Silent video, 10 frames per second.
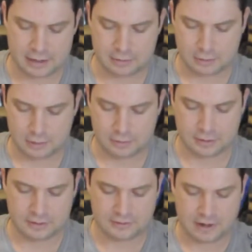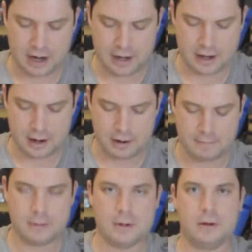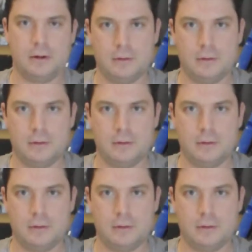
Go ahead and load this guy up.